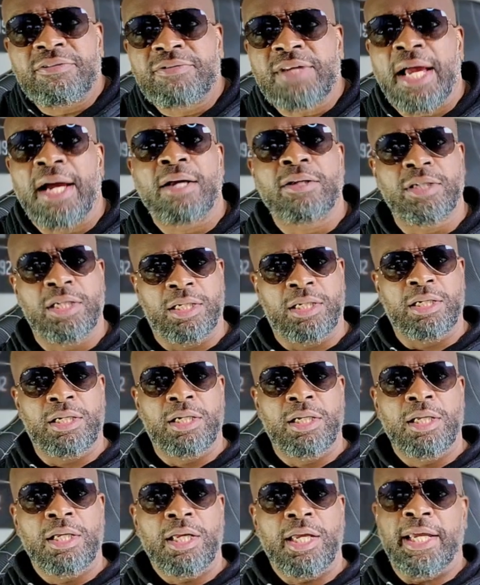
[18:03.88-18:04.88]
down there
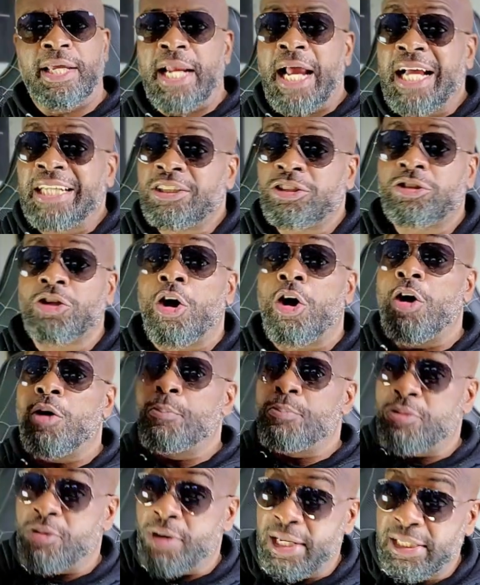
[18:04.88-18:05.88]
and I saw
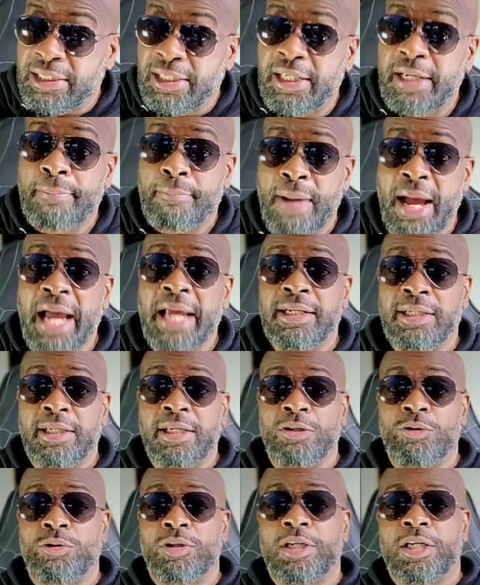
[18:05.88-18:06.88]
President Biden
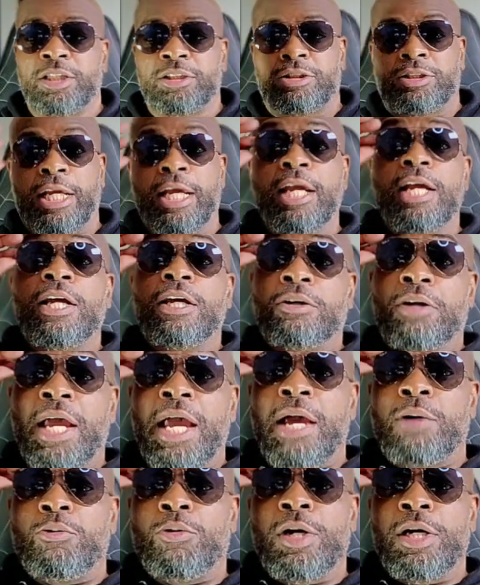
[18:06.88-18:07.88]
get on there and say,
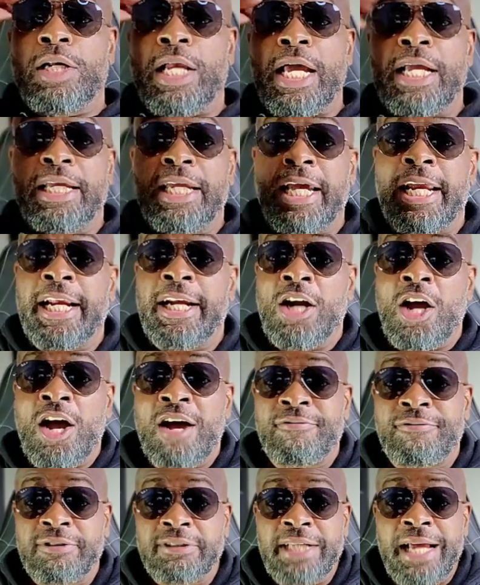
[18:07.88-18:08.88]
hey, when I get in
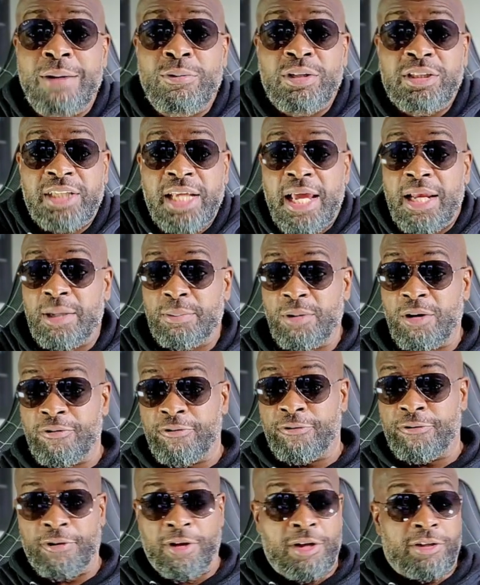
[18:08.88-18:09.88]
office, I would tell him to
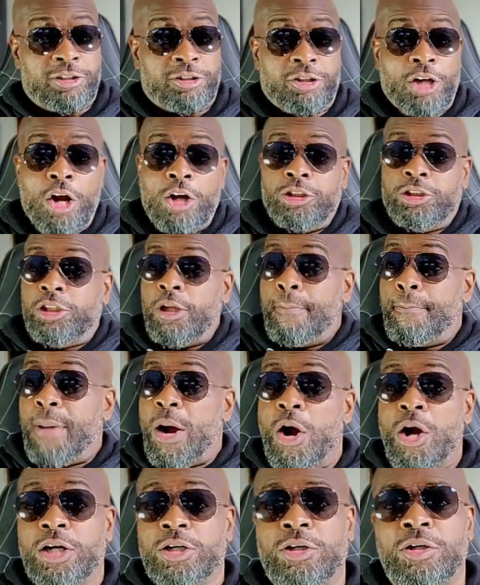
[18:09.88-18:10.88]
surge the
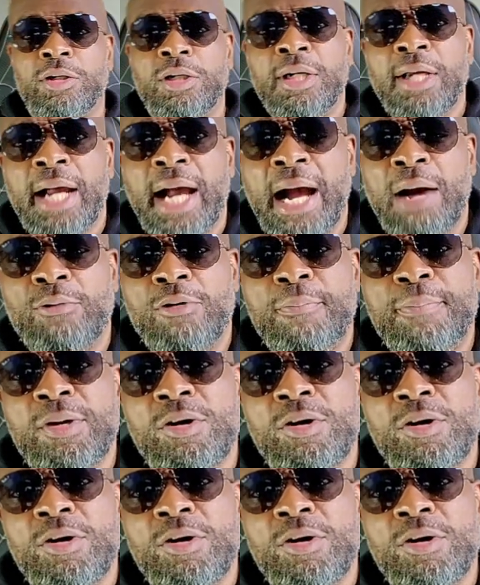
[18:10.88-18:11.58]
border. I would be